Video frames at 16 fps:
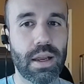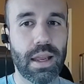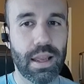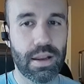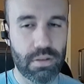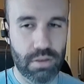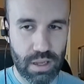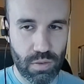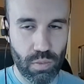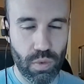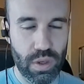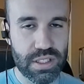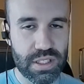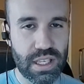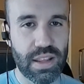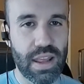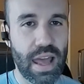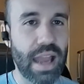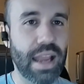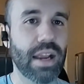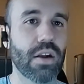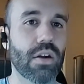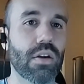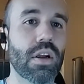And we see that
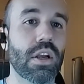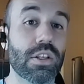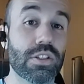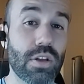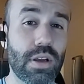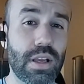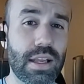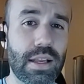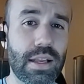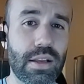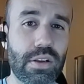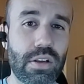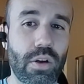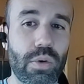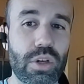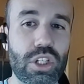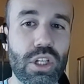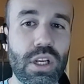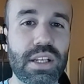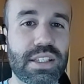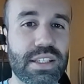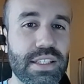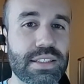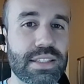here. So, we
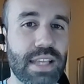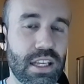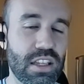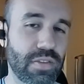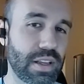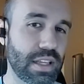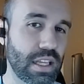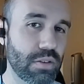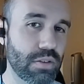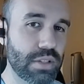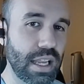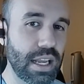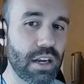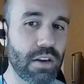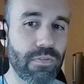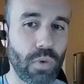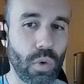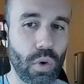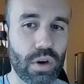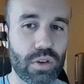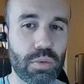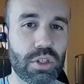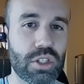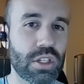shouldn't discount the fact that it was taken in
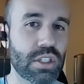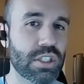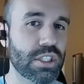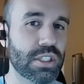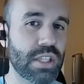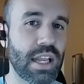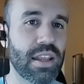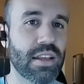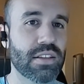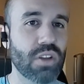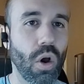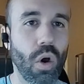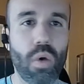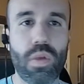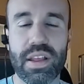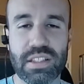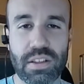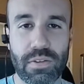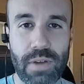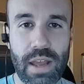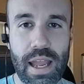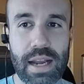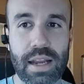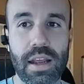force. We shouldn't just take this, oh, that's a
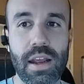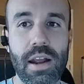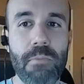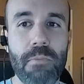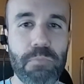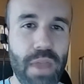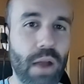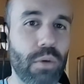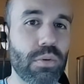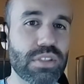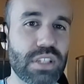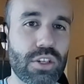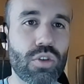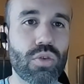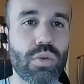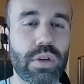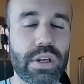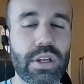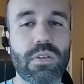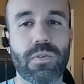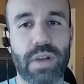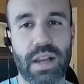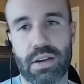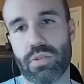fact. That was a critical
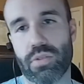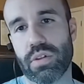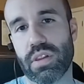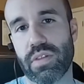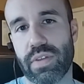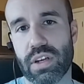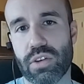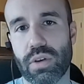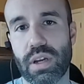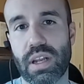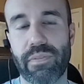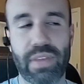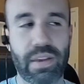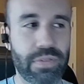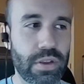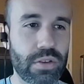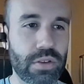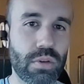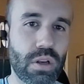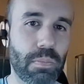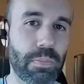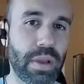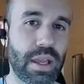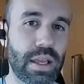factor in the victory. If this would
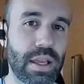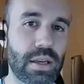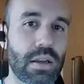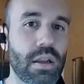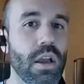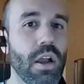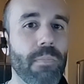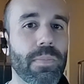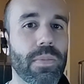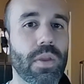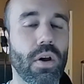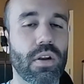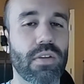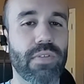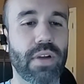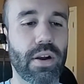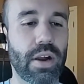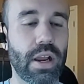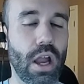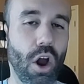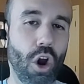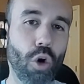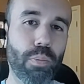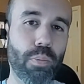have been on a very
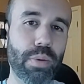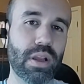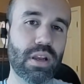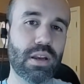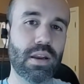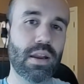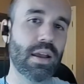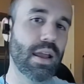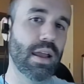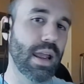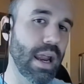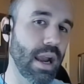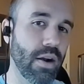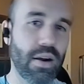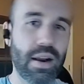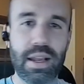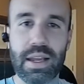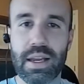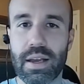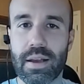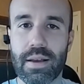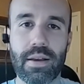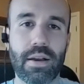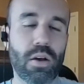open
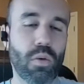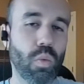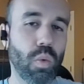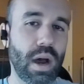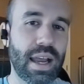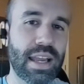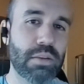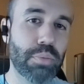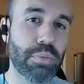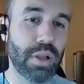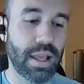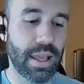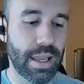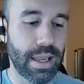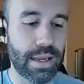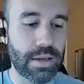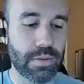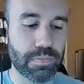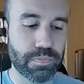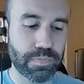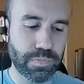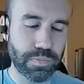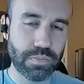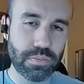area, a wide plain,
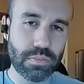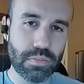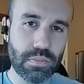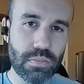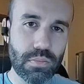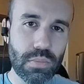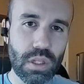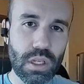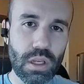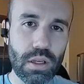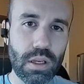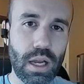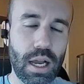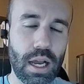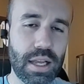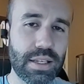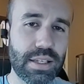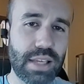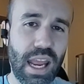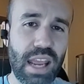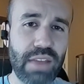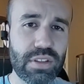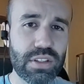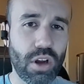
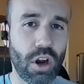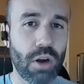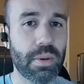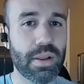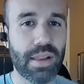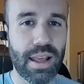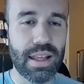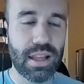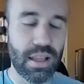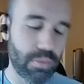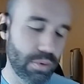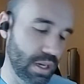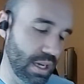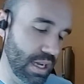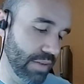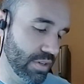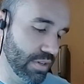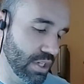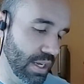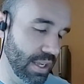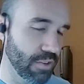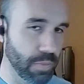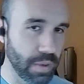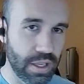David's army likely would not have a
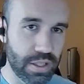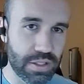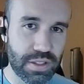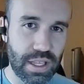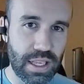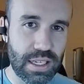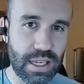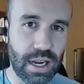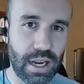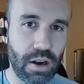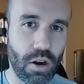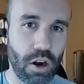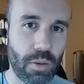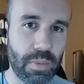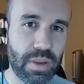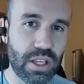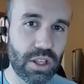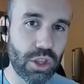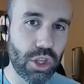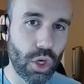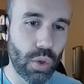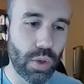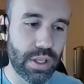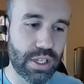chance because the entire army could
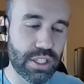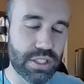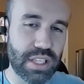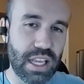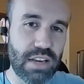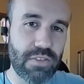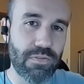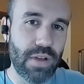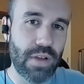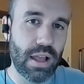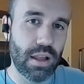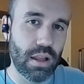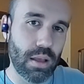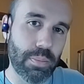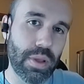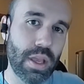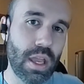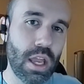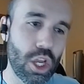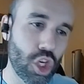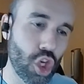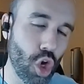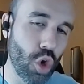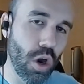literally just envelop,
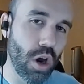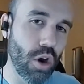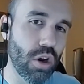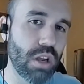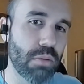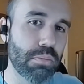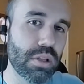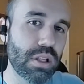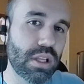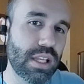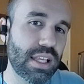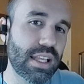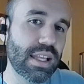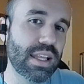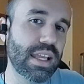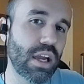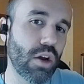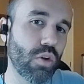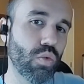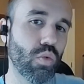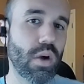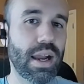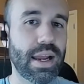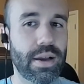go completely
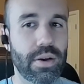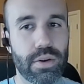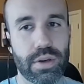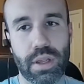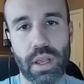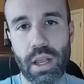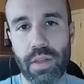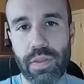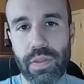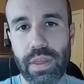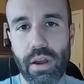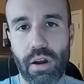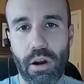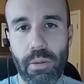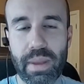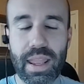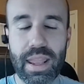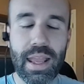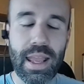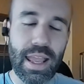around the army.